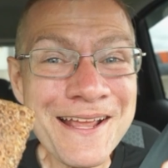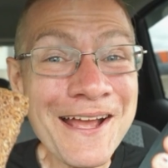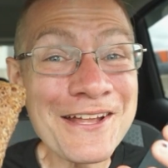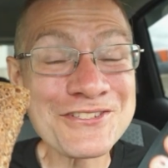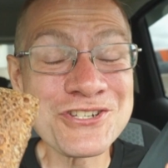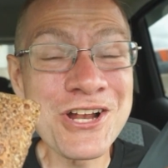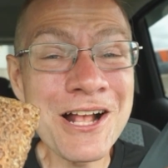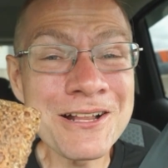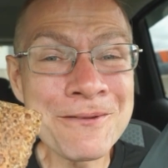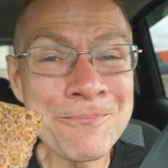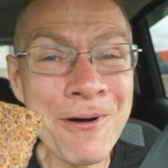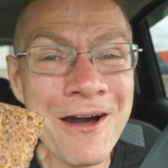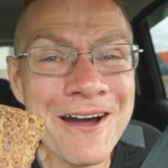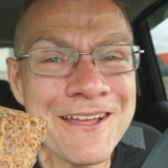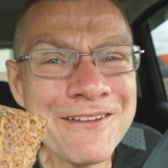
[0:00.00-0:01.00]
A chocolate
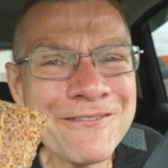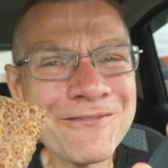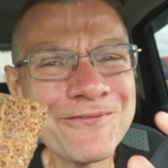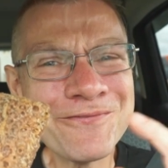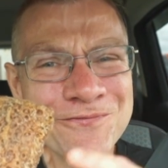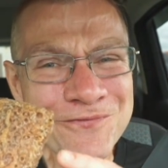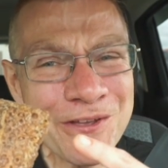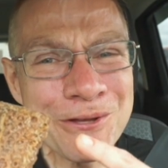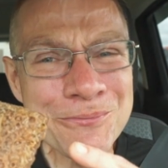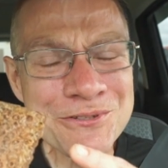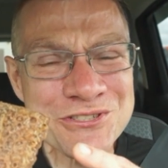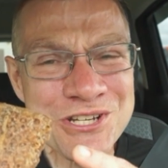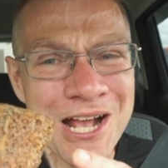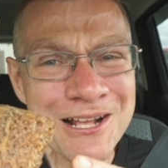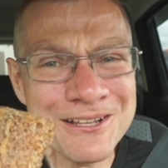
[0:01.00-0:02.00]
pie filled with
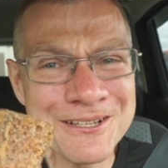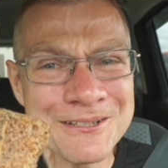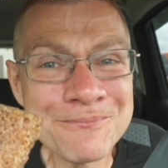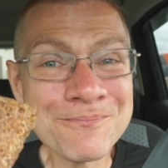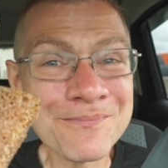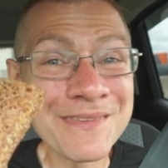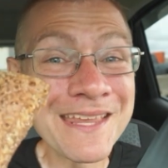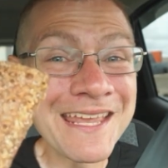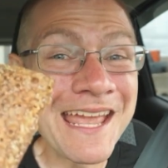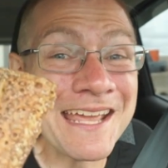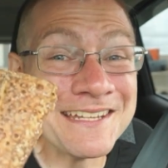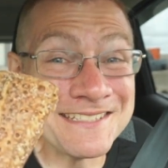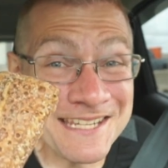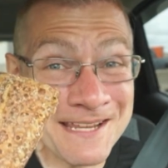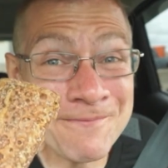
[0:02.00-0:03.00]
chocolate
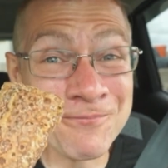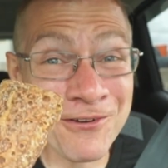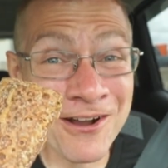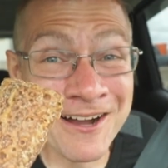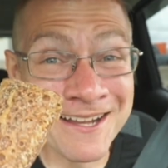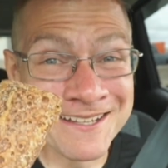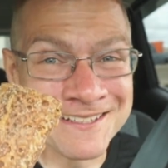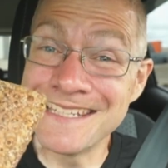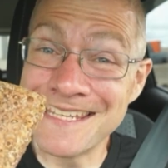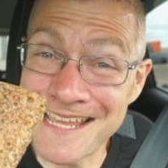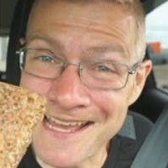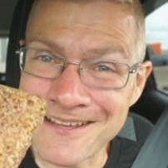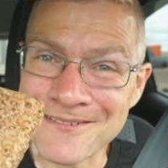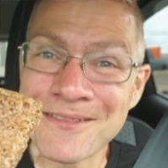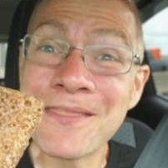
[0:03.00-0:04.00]
and deep fried.
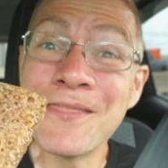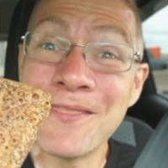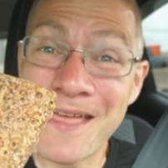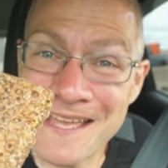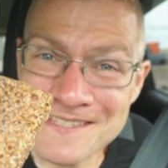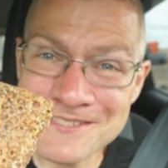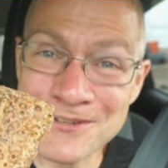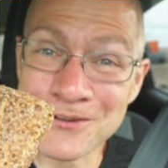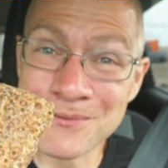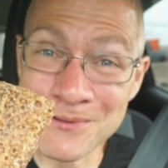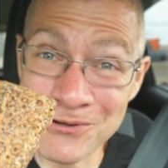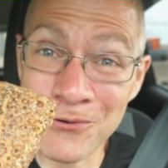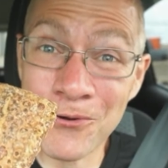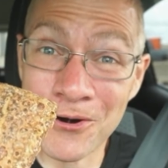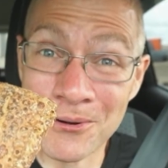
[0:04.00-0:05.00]
Yeah, that's going to
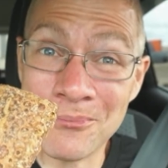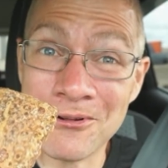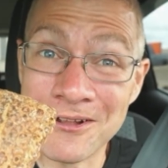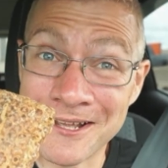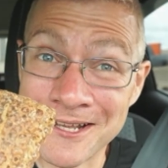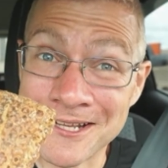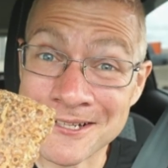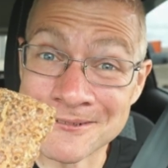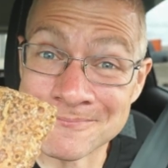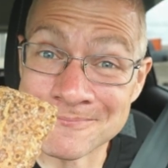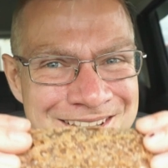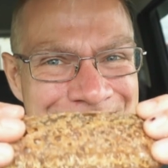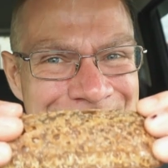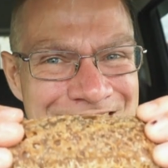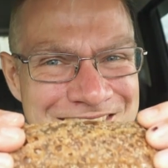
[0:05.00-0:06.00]
be horrible, hey.
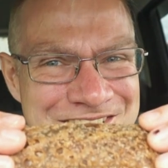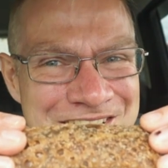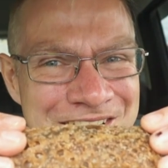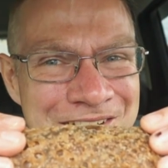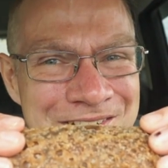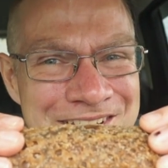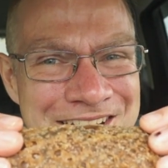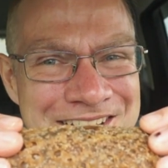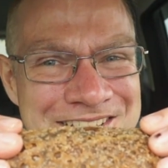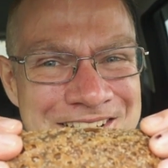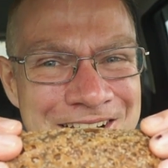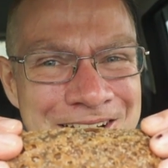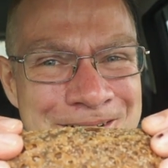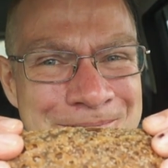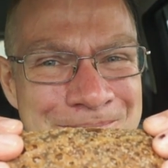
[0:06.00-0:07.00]
Let's check out the
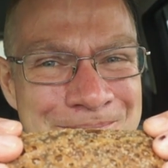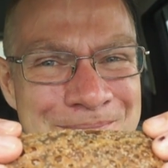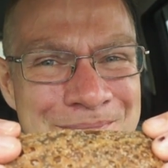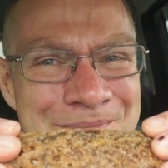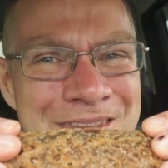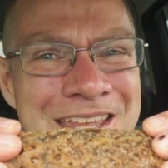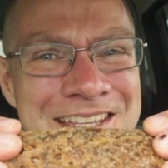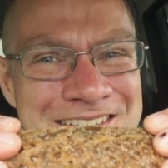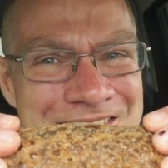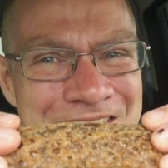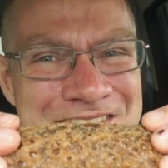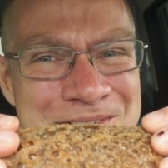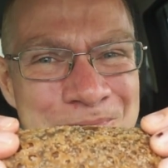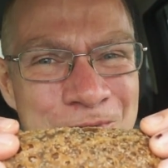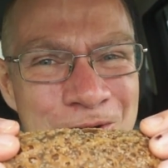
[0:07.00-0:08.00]
inside. It's
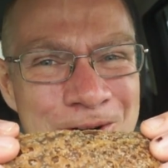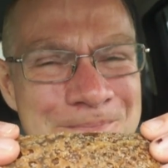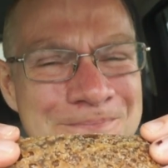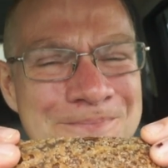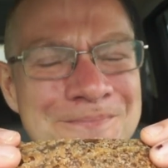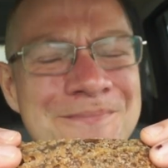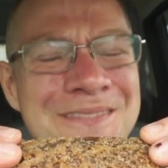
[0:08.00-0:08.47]
nice and warm.